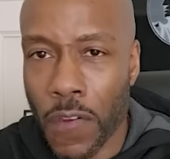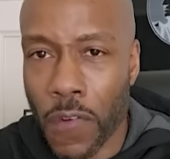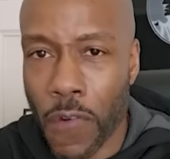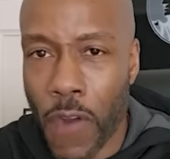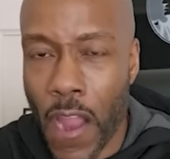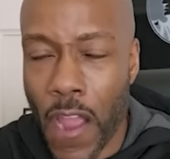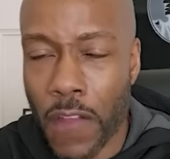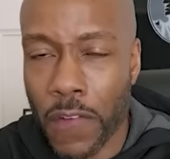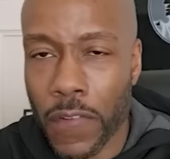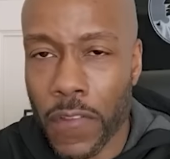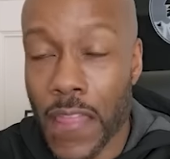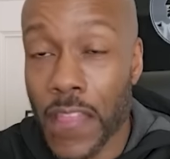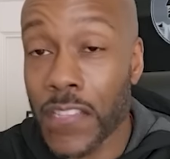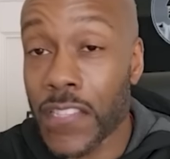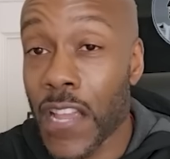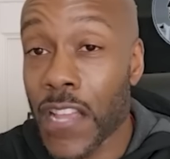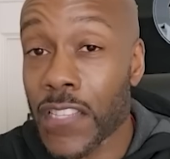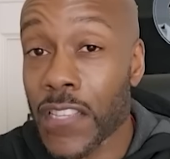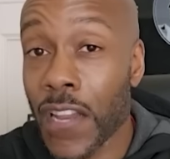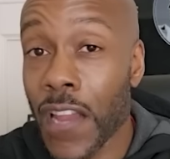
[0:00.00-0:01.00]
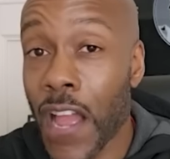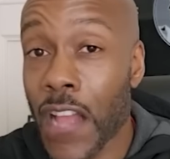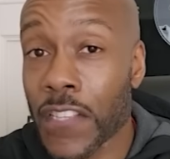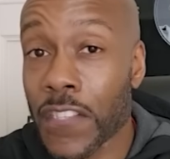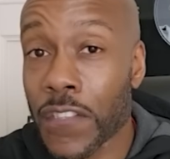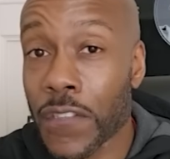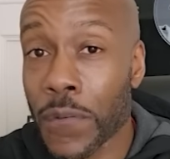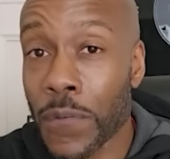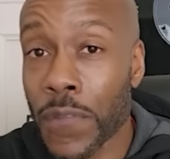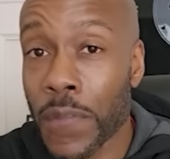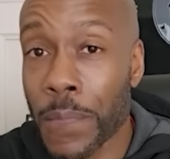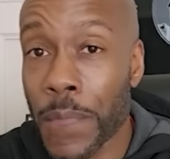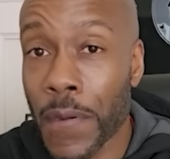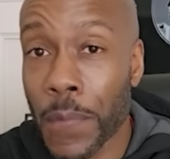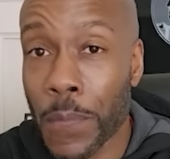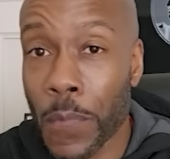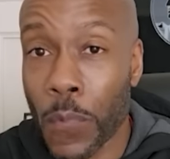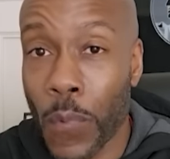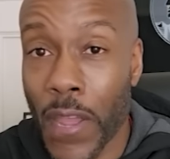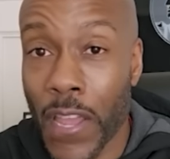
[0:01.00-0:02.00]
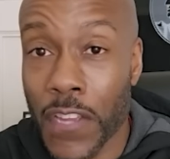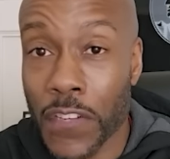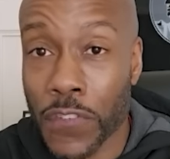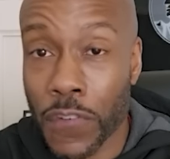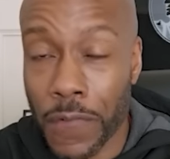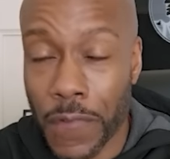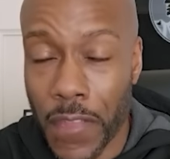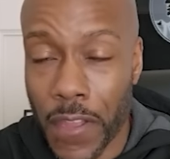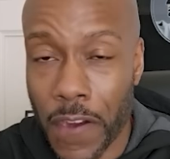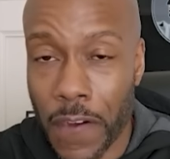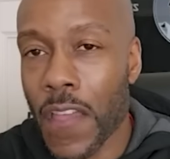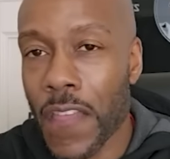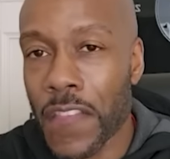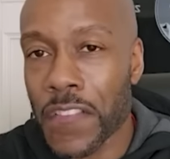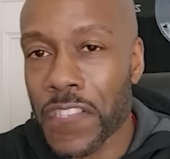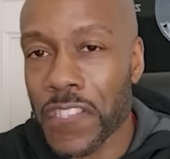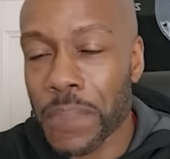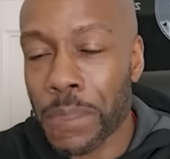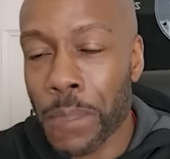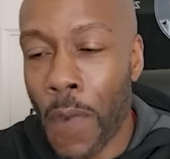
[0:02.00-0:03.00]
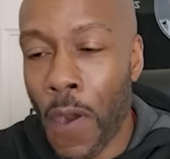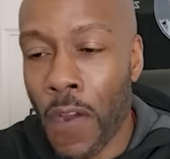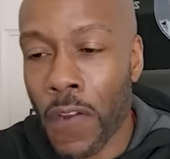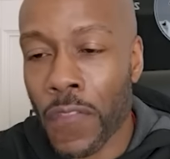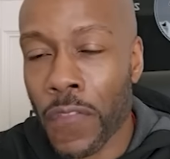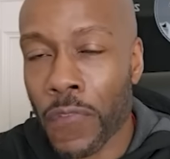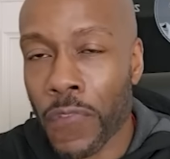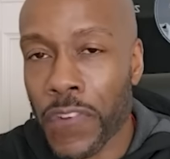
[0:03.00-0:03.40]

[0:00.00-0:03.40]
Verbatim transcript: around. And this has a lot to do with the minimum wage over there. And this is part of the